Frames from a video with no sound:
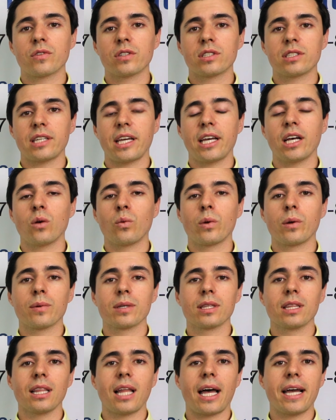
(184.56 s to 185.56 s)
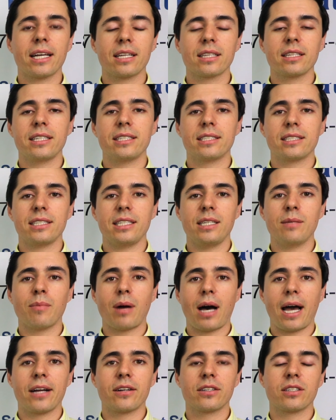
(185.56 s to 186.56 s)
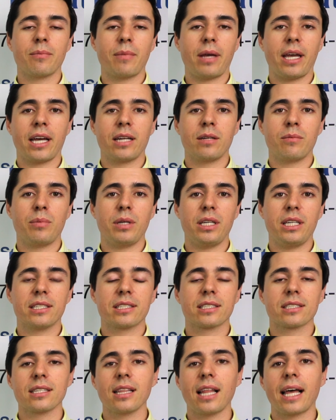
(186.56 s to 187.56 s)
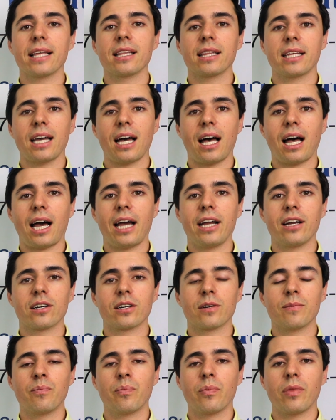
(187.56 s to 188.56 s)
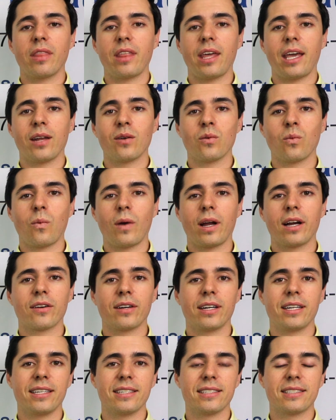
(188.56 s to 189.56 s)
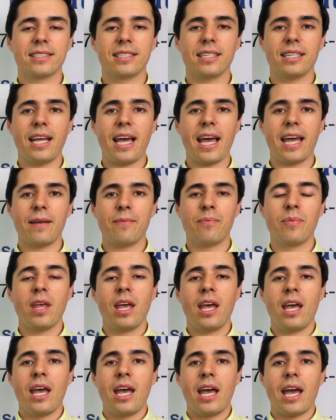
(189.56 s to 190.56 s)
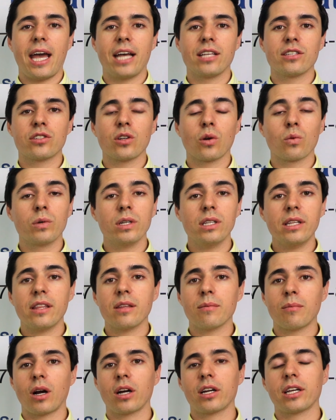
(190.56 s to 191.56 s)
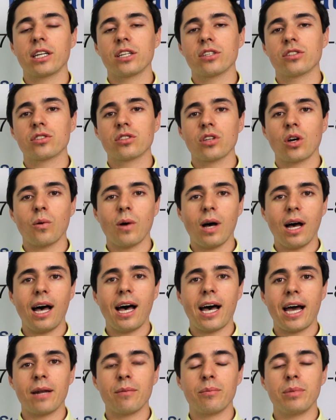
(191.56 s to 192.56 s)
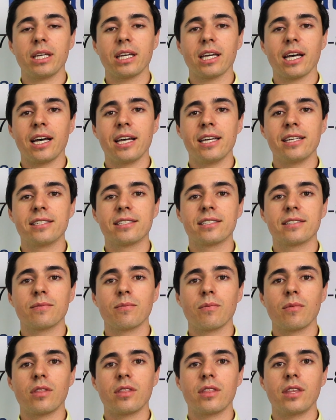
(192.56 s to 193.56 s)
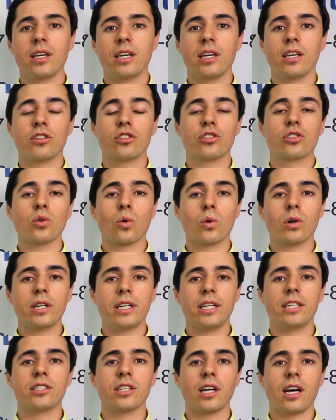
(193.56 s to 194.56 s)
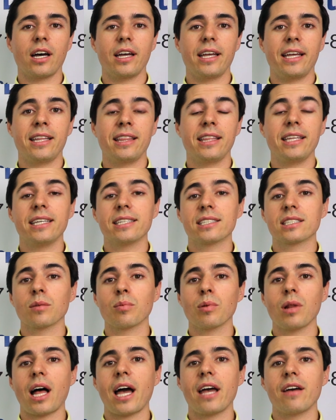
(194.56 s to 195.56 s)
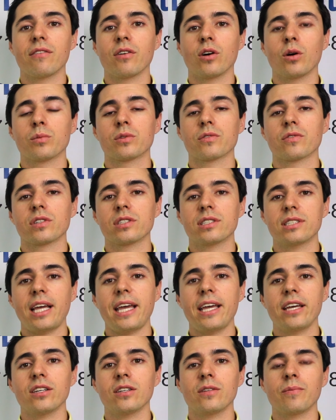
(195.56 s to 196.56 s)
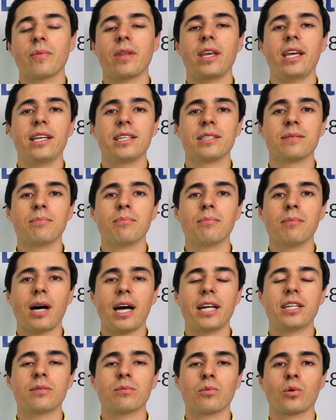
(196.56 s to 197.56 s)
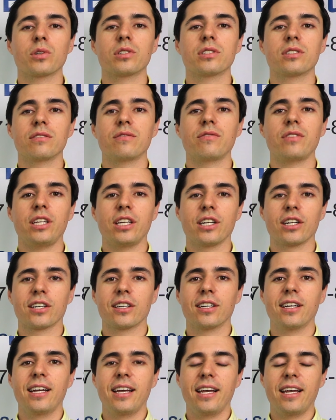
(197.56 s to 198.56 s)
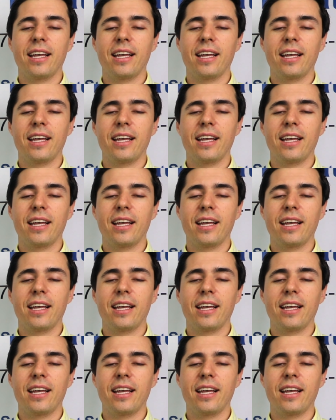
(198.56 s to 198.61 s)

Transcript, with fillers: for sale, we would likely see buyer demand be slightly higher than where it is today. And so really the market is so hot because the shortage in the supply of homes for sale is much more severe